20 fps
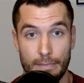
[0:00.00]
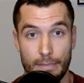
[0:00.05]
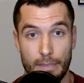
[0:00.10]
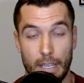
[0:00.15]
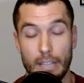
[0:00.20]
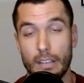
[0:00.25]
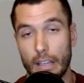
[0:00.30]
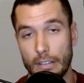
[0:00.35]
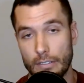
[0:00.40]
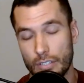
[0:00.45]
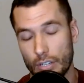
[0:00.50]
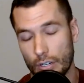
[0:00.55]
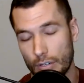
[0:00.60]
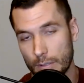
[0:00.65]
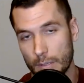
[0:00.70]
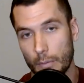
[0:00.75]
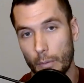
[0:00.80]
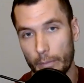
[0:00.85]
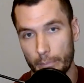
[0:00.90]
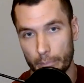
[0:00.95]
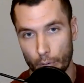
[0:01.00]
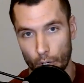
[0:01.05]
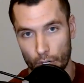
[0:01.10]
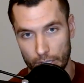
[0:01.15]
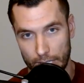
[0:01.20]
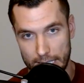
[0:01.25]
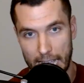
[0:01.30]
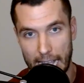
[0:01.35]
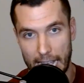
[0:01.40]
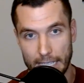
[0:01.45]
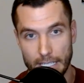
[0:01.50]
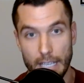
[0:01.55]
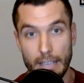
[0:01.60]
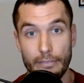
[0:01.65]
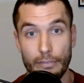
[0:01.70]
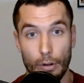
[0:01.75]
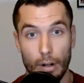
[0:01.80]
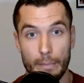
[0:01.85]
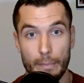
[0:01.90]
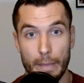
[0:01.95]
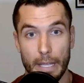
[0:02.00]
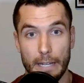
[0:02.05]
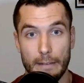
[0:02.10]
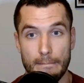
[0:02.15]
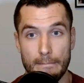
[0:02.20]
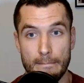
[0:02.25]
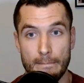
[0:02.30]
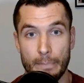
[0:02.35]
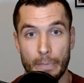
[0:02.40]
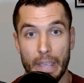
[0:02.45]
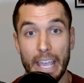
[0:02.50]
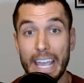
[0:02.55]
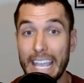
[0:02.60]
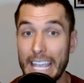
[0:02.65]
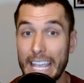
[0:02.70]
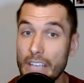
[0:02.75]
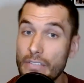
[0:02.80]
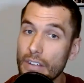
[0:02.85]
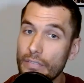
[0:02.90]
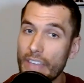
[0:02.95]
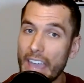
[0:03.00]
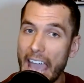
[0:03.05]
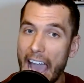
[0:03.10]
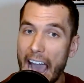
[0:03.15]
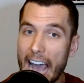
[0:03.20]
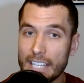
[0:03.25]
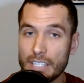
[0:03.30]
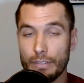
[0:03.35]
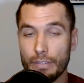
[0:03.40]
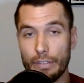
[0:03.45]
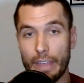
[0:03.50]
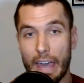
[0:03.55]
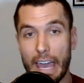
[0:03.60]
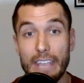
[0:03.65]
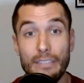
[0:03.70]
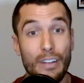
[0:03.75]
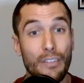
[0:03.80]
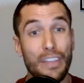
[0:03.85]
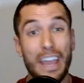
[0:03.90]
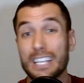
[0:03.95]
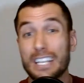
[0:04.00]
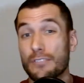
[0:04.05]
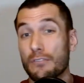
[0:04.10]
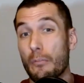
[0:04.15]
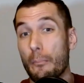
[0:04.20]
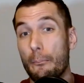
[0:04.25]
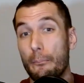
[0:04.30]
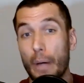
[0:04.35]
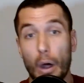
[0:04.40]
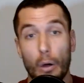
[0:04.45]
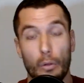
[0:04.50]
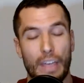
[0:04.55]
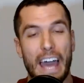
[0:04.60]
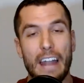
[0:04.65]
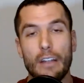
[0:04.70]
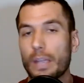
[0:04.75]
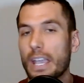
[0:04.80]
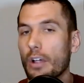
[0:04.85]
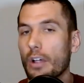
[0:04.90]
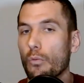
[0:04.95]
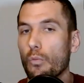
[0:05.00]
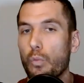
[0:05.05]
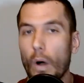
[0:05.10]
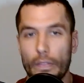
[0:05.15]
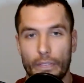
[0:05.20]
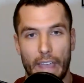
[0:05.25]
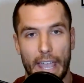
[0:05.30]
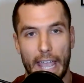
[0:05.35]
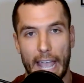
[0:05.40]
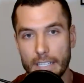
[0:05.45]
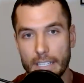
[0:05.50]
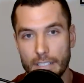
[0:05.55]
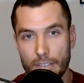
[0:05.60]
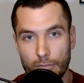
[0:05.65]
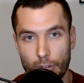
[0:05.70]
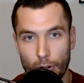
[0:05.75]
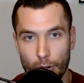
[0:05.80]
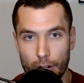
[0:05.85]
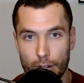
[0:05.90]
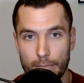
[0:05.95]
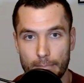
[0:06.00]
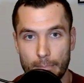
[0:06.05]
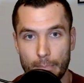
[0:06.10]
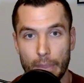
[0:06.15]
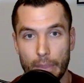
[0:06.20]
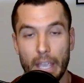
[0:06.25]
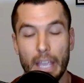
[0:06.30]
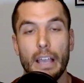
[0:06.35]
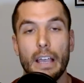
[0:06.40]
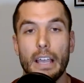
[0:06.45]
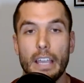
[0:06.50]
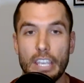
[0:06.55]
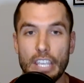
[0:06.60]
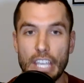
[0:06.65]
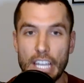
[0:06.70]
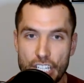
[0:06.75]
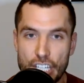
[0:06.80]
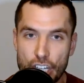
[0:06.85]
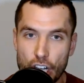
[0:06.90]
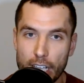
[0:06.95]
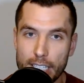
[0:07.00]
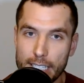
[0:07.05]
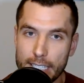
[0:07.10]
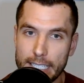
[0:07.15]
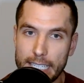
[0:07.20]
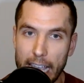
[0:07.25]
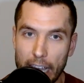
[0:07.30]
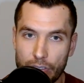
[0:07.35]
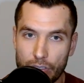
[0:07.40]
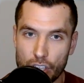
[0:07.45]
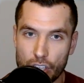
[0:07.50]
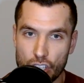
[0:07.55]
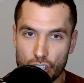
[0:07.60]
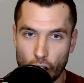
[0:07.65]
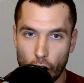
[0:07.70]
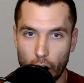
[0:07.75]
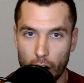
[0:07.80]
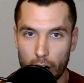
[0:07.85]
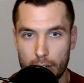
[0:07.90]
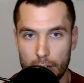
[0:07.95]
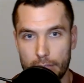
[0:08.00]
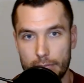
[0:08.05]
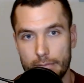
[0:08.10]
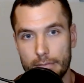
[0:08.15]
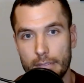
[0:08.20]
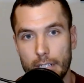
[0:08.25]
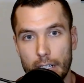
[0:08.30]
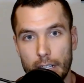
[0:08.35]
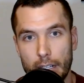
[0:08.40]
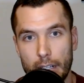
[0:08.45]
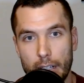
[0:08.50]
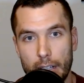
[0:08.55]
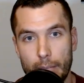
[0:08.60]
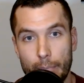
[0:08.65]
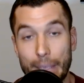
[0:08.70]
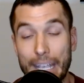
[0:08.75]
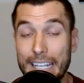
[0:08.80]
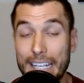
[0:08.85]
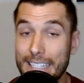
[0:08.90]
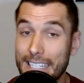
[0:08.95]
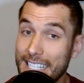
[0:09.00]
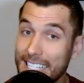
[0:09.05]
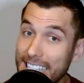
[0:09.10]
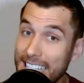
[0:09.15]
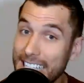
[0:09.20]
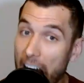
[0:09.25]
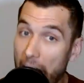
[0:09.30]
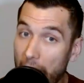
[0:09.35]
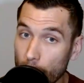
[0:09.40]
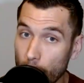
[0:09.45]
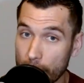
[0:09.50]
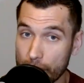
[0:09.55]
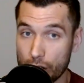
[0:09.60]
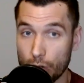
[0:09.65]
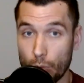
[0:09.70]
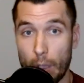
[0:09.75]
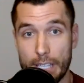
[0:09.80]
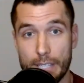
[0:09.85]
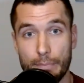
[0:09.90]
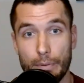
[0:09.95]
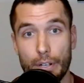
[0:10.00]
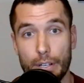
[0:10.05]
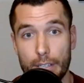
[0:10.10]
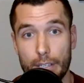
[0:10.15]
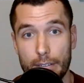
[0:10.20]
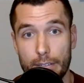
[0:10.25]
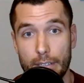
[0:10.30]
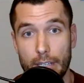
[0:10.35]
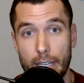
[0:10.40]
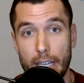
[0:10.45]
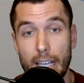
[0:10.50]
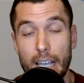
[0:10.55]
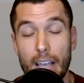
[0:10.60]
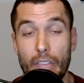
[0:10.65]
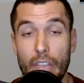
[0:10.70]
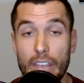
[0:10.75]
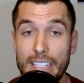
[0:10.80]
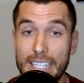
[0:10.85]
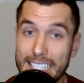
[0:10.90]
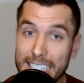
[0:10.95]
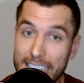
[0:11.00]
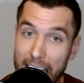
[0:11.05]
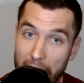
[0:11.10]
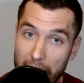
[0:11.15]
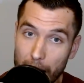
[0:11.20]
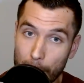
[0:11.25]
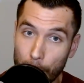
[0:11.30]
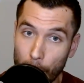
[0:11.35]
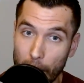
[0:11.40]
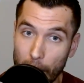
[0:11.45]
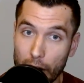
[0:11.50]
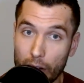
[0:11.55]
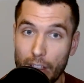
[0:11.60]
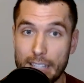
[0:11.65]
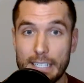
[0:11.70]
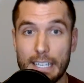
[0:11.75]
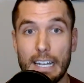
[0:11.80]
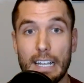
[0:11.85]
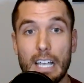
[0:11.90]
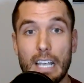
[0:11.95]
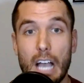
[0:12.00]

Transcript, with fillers: in, in terms of what Brooklyn's asking for, I mean, even if they ask for that, even if they ask for both, I don't care what they ask for. You just get the star because this is not Russell Westbrook. This is not a player that's going